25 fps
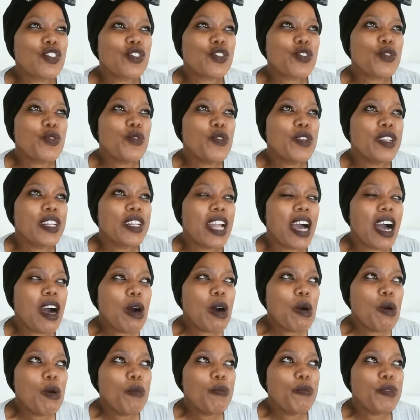to
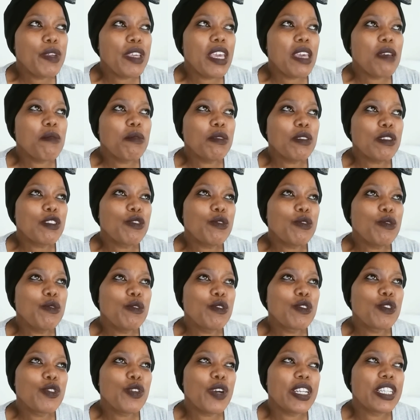now be able
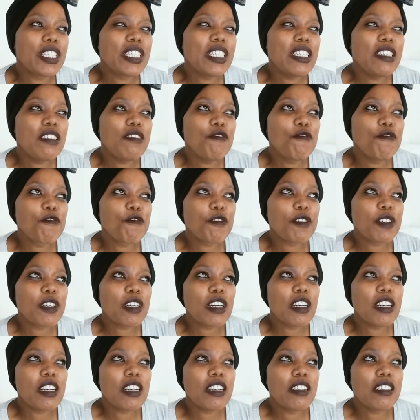to achieve
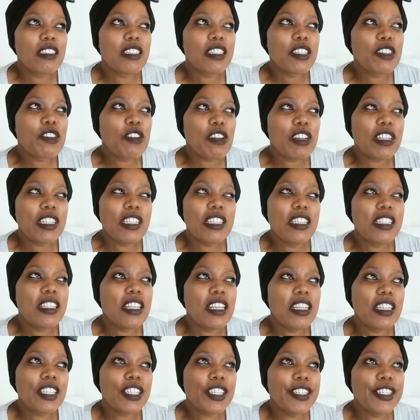
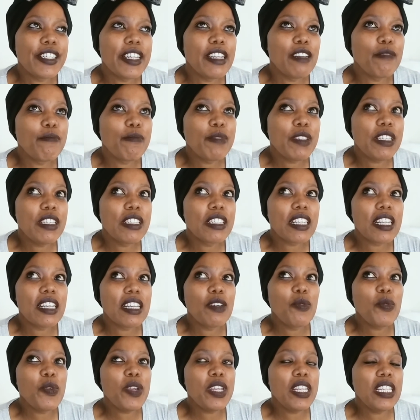decolonization and peace,
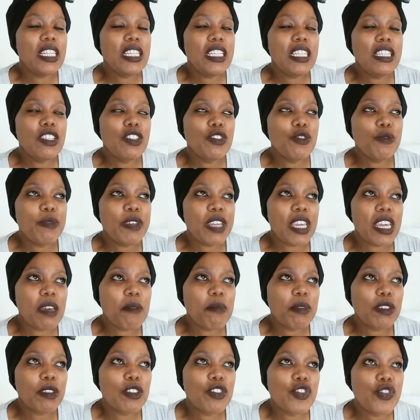we need to be
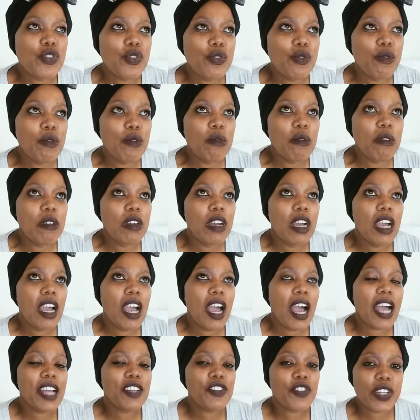able to
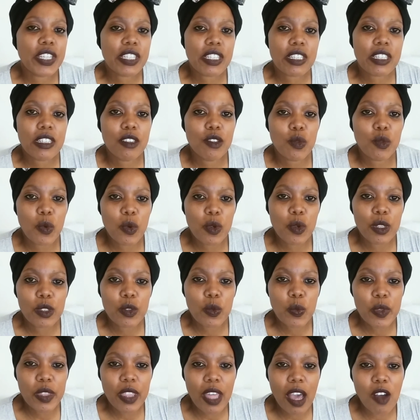address these
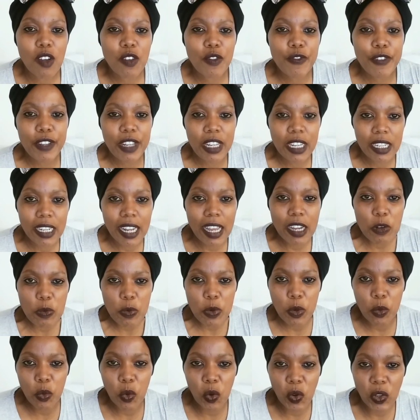wounds without feeling like
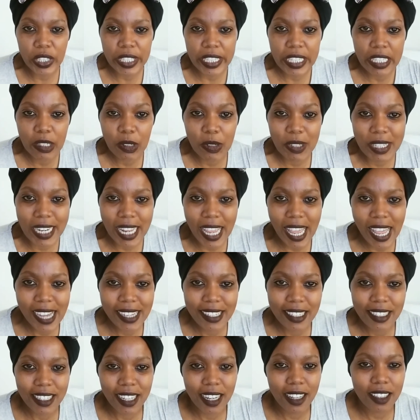we're walking on
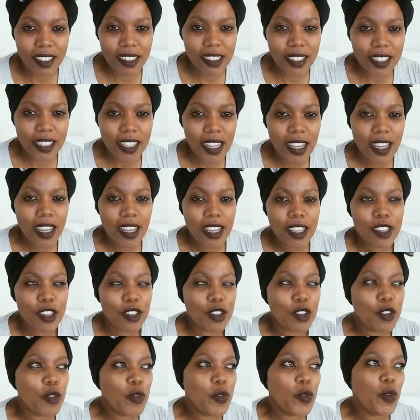eggshells,
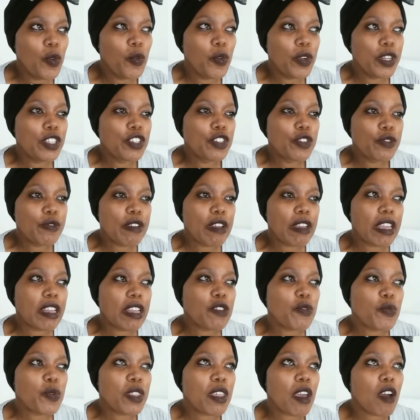when doing
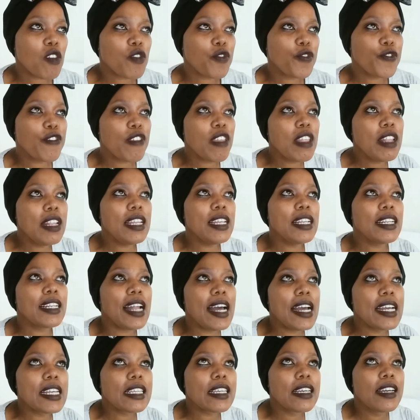it, without feeling
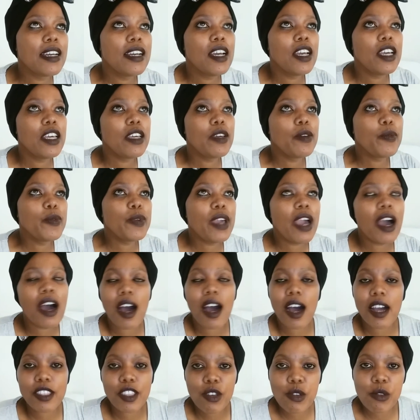like we are
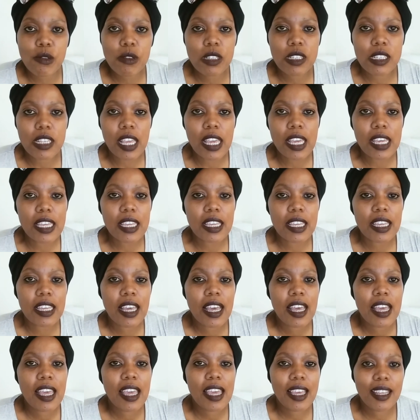accusing
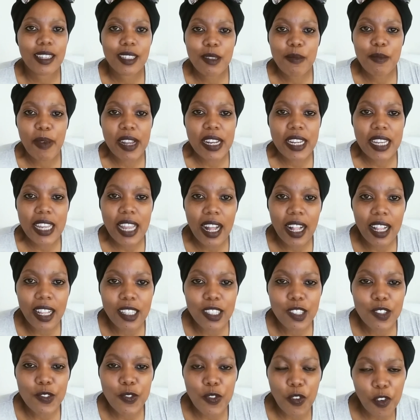anybody
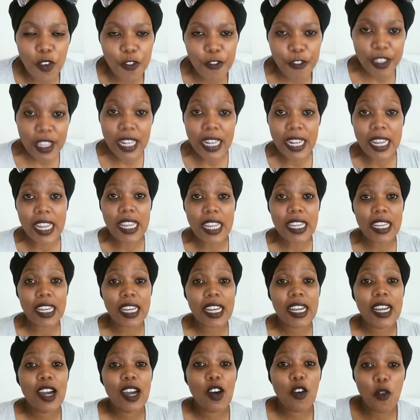else for feeling
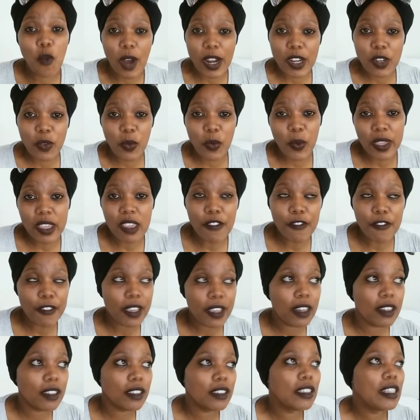what we
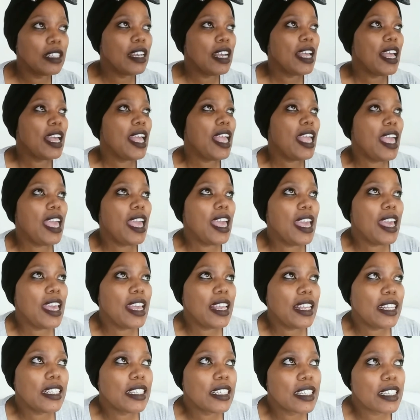feel,
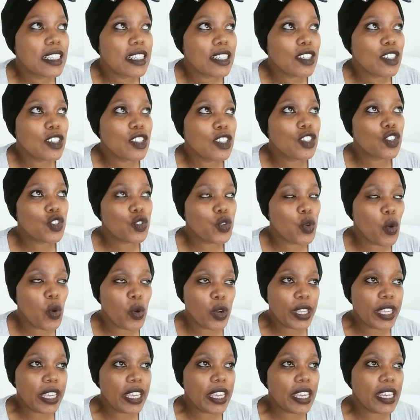and
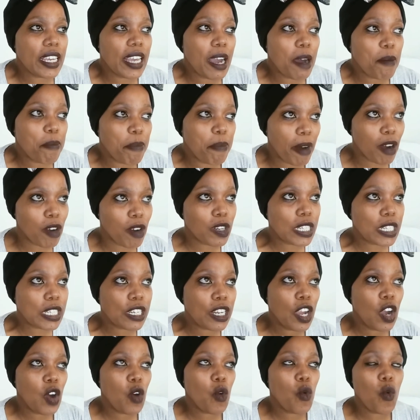talking about
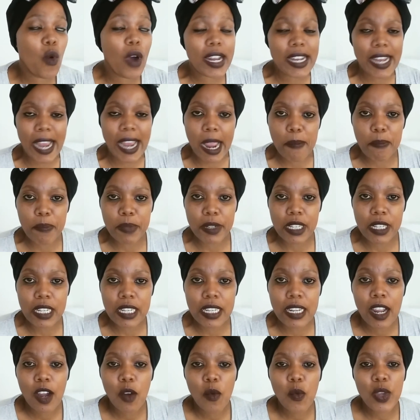what
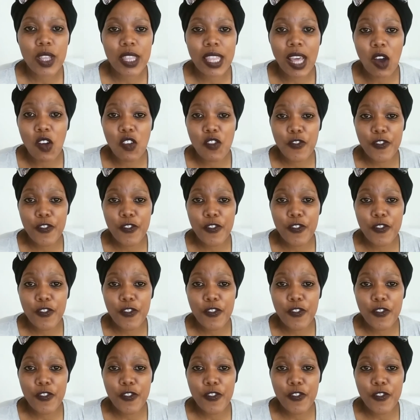happened without